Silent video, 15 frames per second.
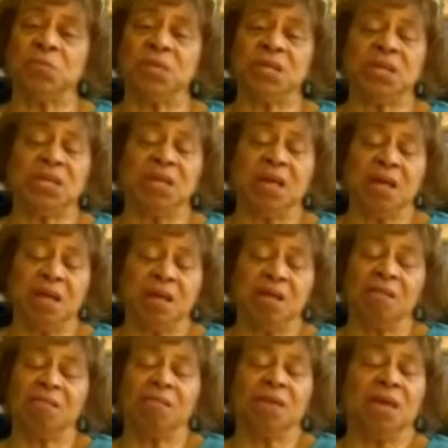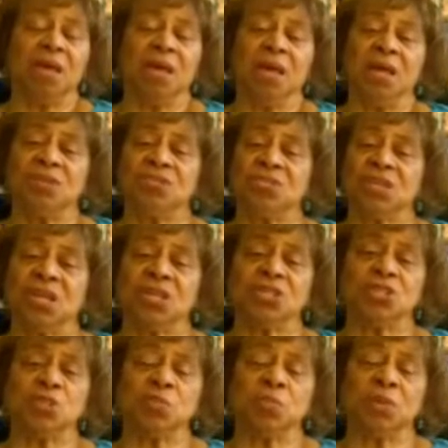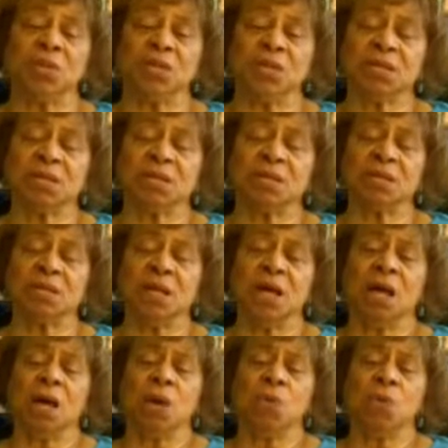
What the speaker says: be it health, education, political,